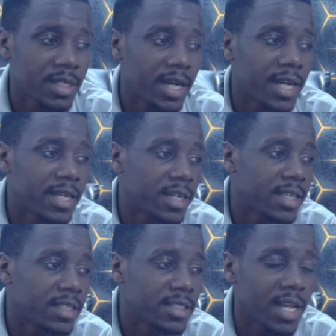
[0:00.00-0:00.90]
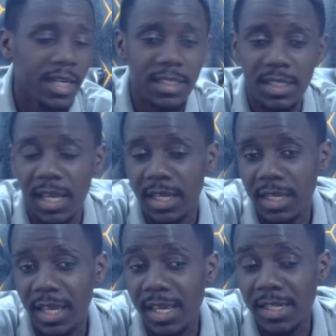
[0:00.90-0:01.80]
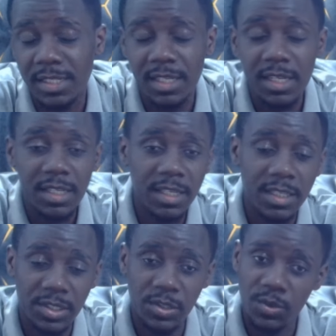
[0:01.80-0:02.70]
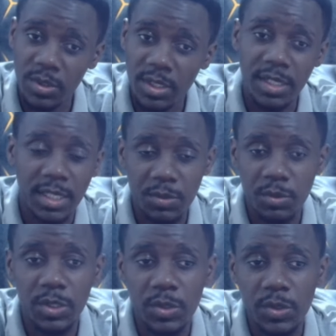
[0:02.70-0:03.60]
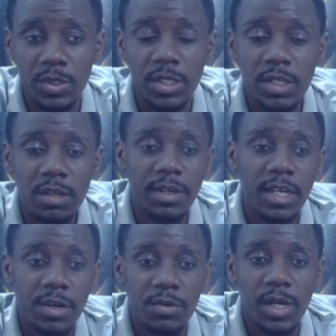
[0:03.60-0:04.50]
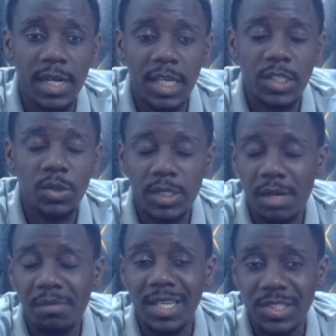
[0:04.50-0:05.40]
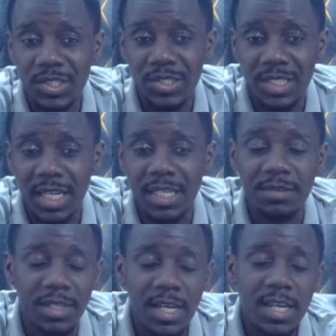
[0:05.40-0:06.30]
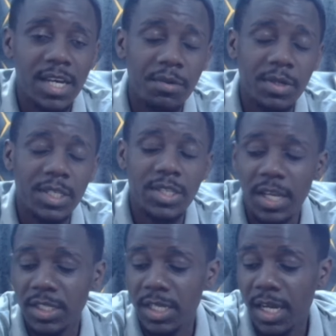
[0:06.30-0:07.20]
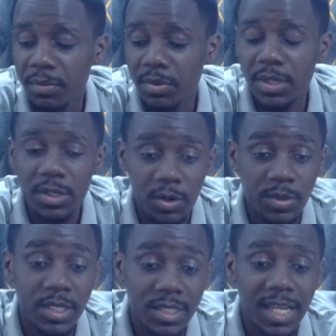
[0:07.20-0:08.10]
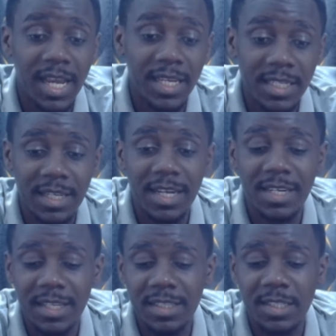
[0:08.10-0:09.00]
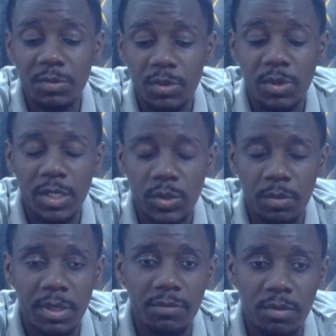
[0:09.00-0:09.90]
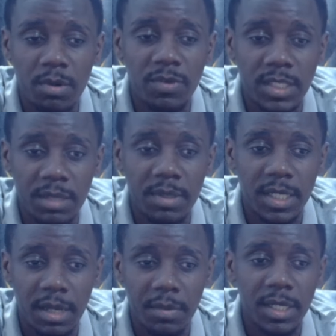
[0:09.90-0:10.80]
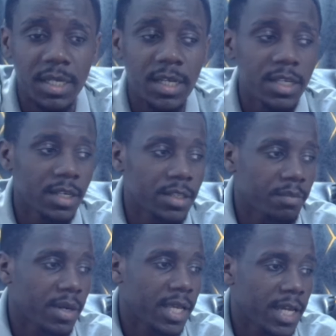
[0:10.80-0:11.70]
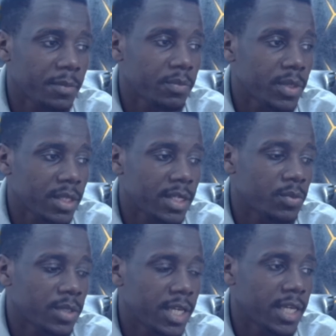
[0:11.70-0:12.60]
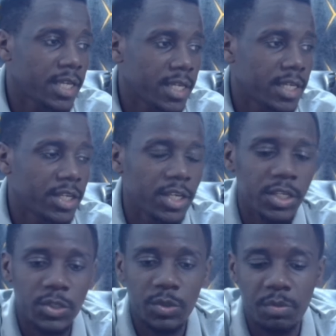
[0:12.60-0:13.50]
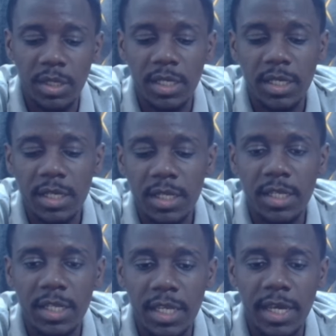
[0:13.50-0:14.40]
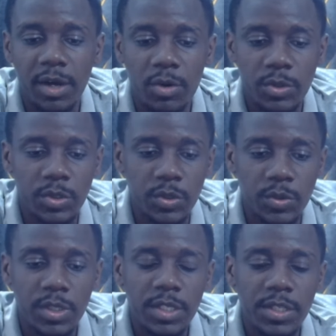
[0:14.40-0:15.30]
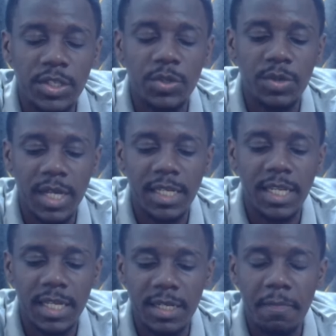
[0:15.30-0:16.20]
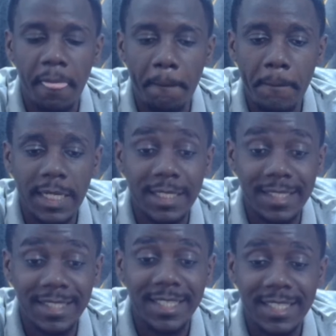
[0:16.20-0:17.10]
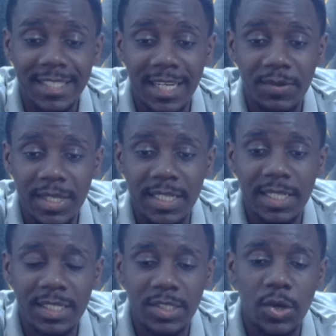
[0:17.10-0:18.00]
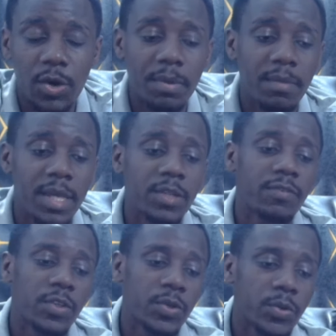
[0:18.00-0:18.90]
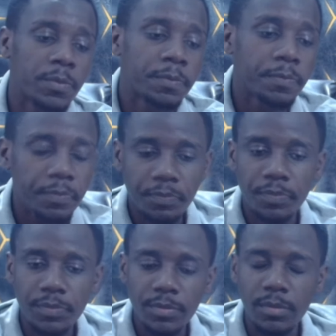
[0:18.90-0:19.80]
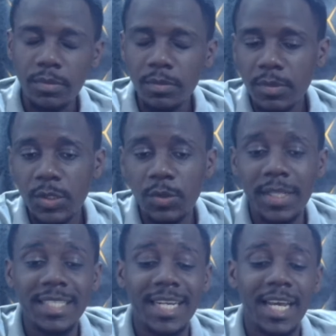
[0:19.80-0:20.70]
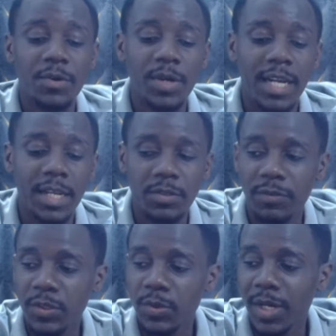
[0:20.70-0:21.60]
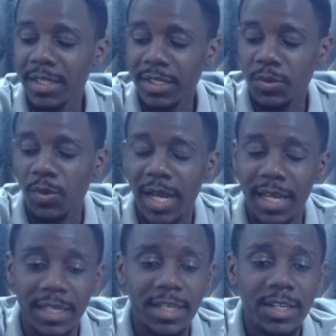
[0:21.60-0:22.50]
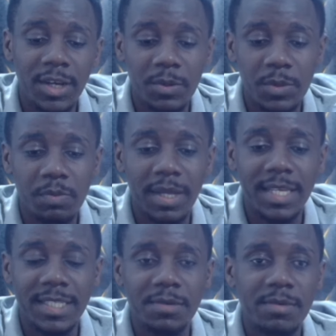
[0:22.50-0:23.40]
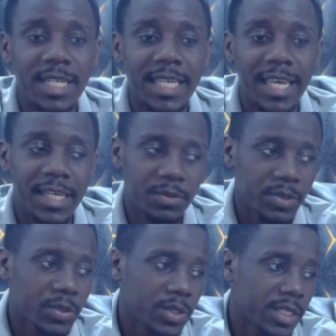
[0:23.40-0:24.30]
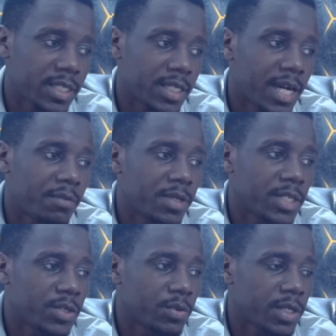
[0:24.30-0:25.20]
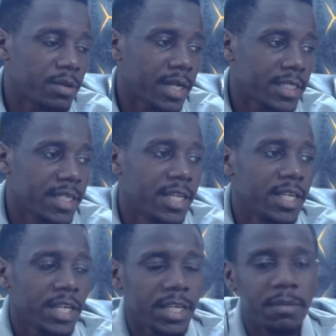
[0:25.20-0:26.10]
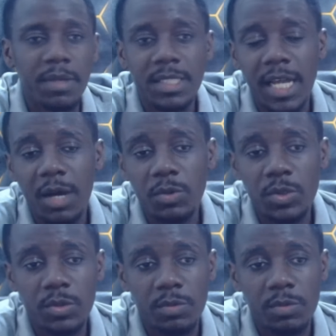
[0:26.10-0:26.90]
And his tally is like eight in the season. that is really good. Alejandro Garnacho, some assists are really, are really surging up on his side, and nothing's really gonna stop him from obviously becoming the player that we think he should be in here onto the United Matters channel. That is Kobbie Mainoo for you sorry that is Alejandro Garnacho for you and that's why those players are really uh, are really doing great he missed out